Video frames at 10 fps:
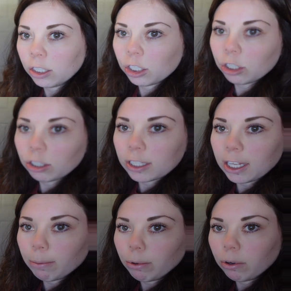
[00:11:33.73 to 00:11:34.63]
shirt
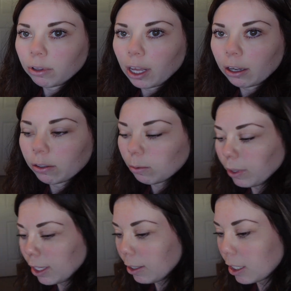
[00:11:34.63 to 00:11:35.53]
sample that goes
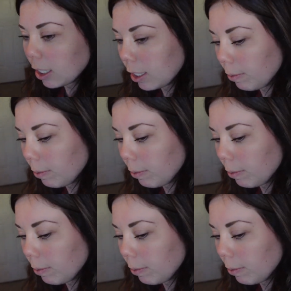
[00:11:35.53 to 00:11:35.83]
with it.